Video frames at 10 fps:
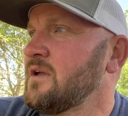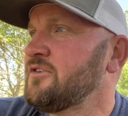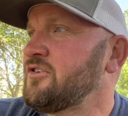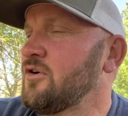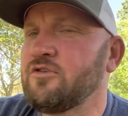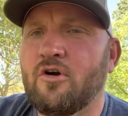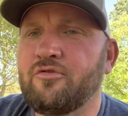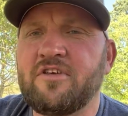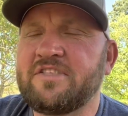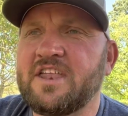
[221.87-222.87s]
So don't
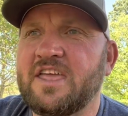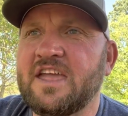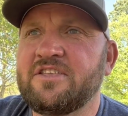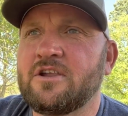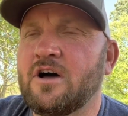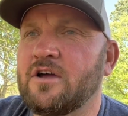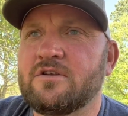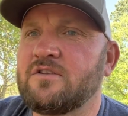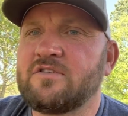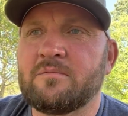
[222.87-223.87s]
think that it ended
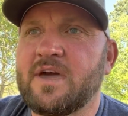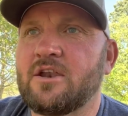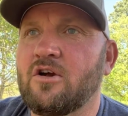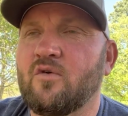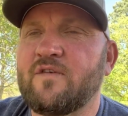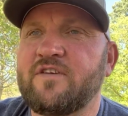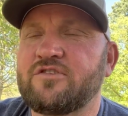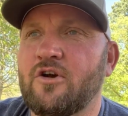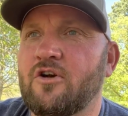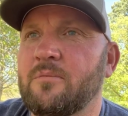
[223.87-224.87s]
on some kind of horrific
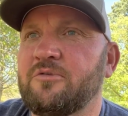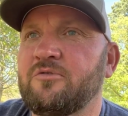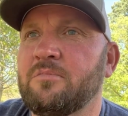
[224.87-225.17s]
terms,